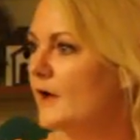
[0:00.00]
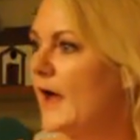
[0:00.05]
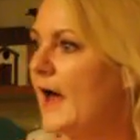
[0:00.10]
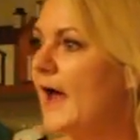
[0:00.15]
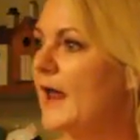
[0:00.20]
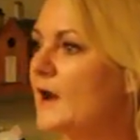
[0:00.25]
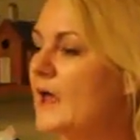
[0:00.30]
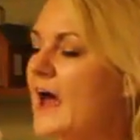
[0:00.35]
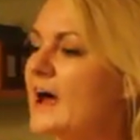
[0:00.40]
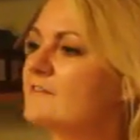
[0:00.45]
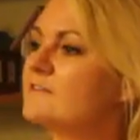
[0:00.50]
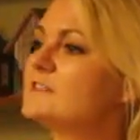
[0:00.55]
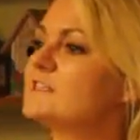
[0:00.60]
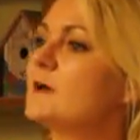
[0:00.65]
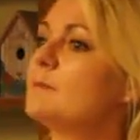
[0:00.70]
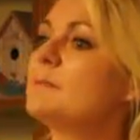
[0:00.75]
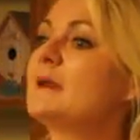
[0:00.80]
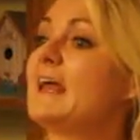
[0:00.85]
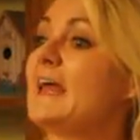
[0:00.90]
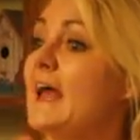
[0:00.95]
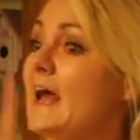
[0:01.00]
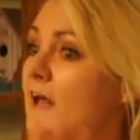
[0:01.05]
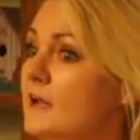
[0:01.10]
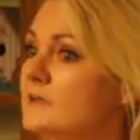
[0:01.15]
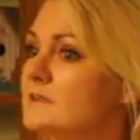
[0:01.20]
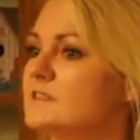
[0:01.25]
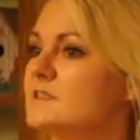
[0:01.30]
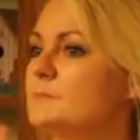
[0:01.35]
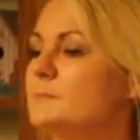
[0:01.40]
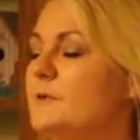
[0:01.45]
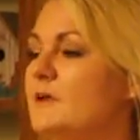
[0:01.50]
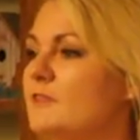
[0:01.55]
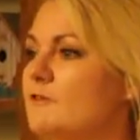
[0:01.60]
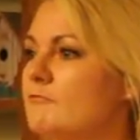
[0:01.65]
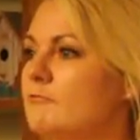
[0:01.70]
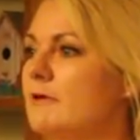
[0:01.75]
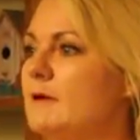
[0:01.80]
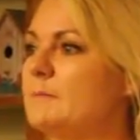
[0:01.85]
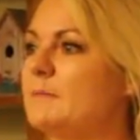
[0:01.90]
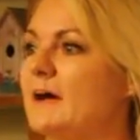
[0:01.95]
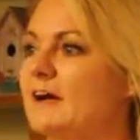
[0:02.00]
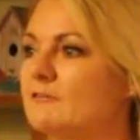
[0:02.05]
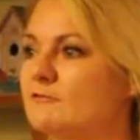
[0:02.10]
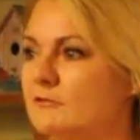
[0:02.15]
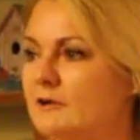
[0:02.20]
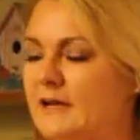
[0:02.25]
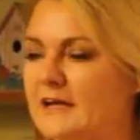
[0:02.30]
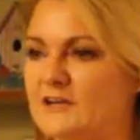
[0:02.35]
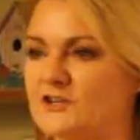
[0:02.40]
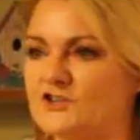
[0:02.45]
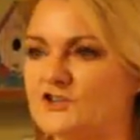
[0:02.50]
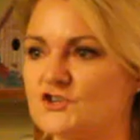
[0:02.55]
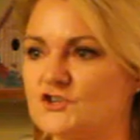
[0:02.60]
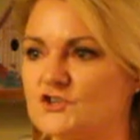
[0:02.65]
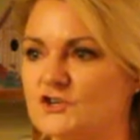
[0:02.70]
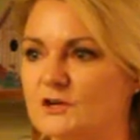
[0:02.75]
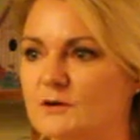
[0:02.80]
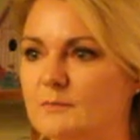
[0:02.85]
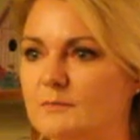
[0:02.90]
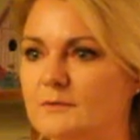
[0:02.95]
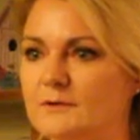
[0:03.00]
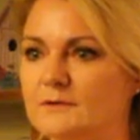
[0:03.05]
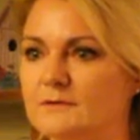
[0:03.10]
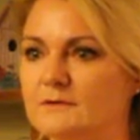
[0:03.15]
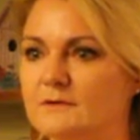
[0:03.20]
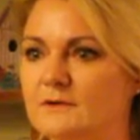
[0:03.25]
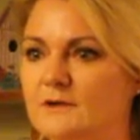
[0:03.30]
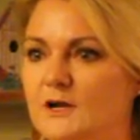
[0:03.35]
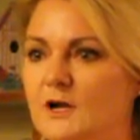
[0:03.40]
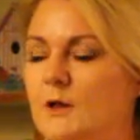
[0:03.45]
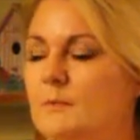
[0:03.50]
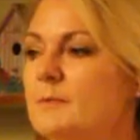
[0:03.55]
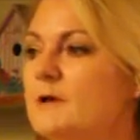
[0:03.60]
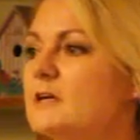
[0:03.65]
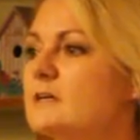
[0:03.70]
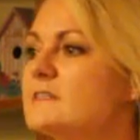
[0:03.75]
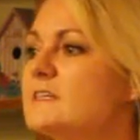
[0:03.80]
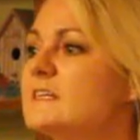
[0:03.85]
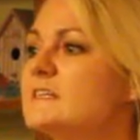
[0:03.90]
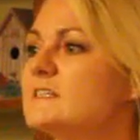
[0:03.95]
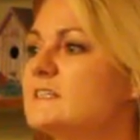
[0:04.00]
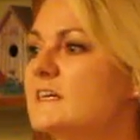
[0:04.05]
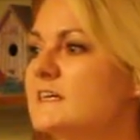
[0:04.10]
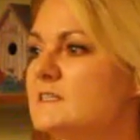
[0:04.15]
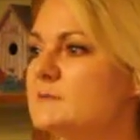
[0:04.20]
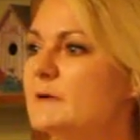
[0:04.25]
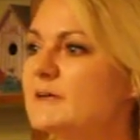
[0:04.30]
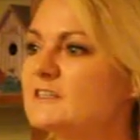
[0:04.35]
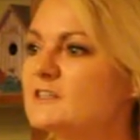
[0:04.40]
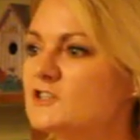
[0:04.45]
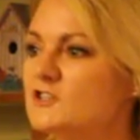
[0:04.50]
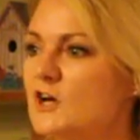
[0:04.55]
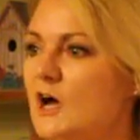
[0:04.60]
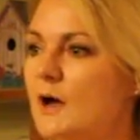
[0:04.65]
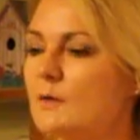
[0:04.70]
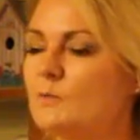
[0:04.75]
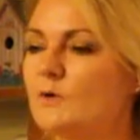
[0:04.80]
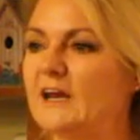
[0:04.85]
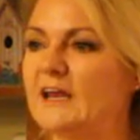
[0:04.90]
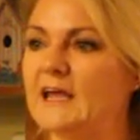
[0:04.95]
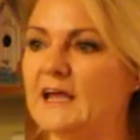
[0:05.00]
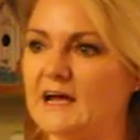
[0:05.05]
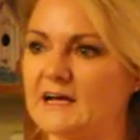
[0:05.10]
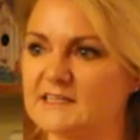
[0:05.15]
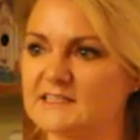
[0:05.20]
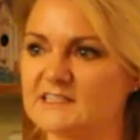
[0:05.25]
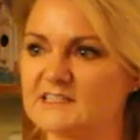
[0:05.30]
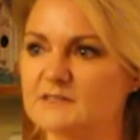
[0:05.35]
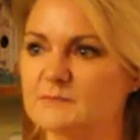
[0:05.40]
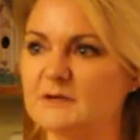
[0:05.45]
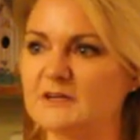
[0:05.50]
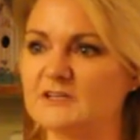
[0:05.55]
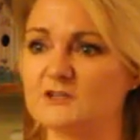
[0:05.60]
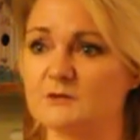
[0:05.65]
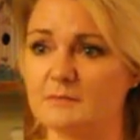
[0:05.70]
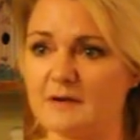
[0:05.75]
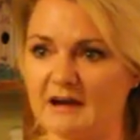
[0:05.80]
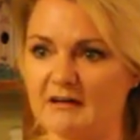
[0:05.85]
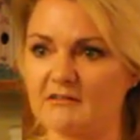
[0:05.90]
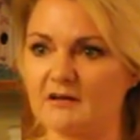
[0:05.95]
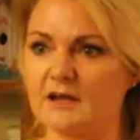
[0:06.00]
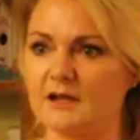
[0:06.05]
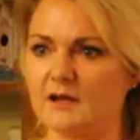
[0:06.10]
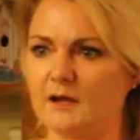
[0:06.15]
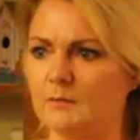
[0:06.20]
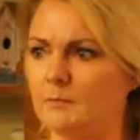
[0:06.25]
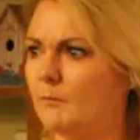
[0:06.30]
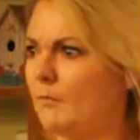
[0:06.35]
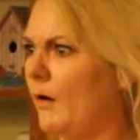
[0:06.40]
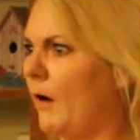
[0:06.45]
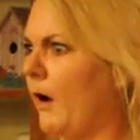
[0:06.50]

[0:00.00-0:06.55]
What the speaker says: and have somebody else be the rebound relationship, because in 6 months' time when he asks me to marry him,